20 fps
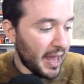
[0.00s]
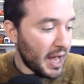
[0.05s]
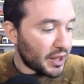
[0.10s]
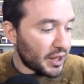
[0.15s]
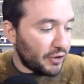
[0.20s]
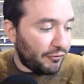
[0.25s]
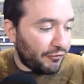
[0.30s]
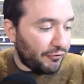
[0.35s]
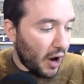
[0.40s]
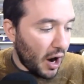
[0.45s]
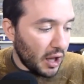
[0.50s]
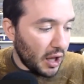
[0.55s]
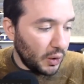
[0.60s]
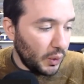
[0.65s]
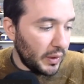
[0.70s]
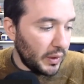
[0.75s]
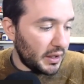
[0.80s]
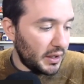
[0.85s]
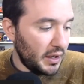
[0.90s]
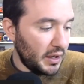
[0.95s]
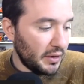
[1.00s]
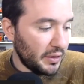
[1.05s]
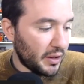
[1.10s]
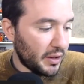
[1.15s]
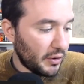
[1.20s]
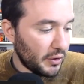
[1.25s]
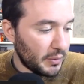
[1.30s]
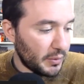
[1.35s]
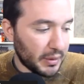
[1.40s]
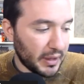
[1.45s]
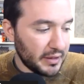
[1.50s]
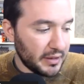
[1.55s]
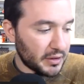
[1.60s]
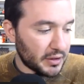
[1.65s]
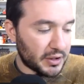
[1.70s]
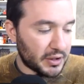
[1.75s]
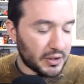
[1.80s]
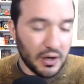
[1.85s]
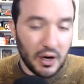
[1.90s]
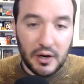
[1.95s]
The following year, though, the
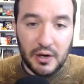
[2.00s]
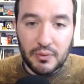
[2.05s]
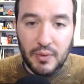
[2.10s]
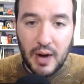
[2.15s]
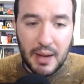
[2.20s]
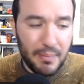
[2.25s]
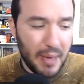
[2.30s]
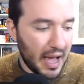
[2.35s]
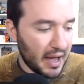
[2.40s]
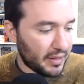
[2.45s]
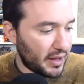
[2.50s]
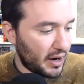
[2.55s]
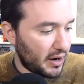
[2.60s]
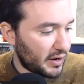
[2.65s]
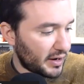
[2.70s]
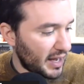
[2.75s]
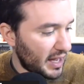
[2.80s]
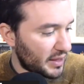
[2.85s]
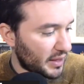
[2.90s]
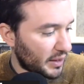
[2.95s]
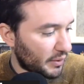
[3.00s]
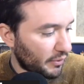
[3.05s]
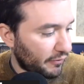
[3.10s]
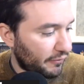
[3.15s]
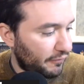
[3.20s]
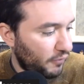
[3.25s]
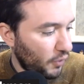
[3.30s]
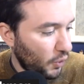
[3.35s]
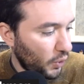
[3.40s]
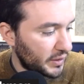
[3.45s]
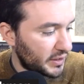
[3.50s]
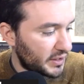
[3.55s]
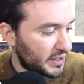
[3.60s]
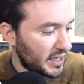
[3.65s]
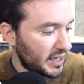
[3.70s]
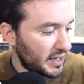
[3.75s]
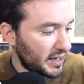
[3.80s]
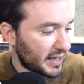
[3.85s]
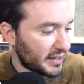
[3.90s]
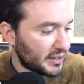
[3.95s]
Blazers started right back there again. They were
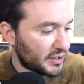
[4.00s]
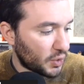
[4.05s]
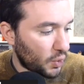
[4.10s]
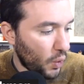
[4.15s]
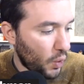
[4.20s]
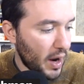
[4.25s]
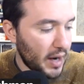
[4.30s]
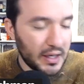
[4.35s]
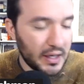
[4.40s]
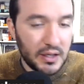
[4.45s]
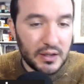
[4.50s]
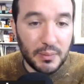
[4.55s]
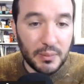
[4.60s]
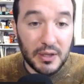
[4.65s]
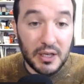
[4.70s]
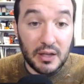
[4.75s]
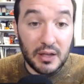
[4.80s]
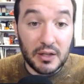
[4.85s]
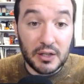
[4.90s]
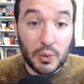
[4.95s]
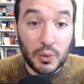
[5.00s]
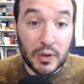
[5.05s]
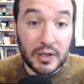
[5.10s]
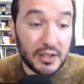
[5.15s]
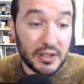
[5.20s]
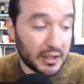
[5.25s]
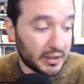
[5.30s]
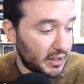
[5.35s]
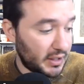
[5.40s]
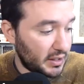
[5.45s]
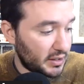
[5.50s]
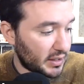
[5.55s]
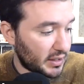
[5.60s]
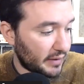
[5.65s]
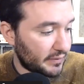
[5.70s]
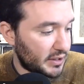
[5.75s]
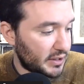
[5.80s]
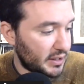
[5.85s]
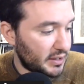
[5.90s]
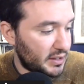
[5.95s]
14 and 20 to begin the 2016
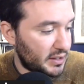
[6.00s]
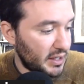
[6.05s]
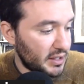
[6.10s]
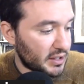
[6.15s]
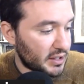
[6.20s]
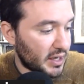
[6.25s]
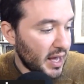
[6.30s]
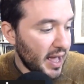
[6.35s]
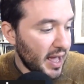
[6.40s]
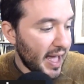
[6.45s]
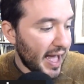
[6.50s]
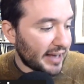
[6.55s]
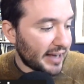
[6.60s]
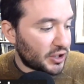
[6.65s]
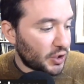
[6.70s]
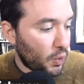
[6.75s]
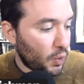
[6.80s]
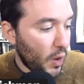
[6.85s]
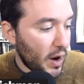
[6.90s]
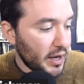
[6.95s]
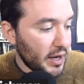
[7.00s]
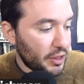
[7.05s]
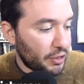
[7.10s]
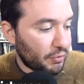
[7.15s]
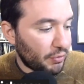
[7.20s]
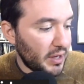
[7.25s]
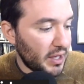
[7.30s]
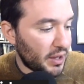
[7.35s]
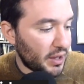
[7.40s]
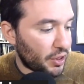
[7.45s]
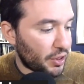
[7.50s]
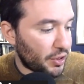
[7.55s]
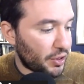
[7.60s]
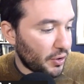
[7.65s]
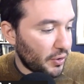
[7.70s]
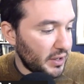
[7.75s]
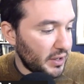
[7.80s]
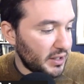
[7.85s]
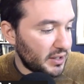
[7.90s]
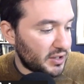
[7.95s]
17 season and 23 and
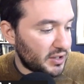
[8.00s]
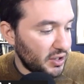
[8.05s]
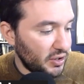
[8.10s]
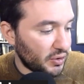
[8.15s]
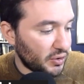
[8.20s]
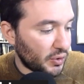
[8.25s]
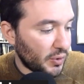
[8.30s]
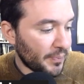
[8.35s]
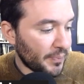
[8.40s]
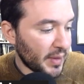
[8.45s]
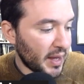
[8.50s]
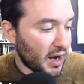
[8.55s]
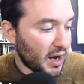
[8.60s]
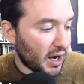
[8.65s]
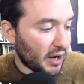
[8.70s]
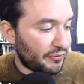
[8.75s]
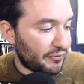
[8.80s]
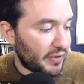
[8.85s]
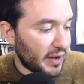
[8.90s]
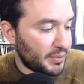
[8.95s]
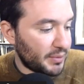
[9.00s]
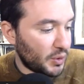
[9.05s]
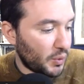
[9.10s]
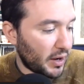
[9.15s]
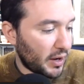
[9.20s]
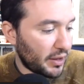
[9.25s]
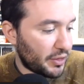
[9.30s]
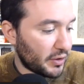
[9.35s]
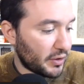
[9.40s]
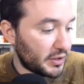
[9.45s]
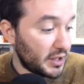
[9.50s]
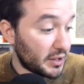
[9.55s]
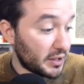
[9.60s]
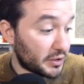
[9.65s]
32 on February 13th.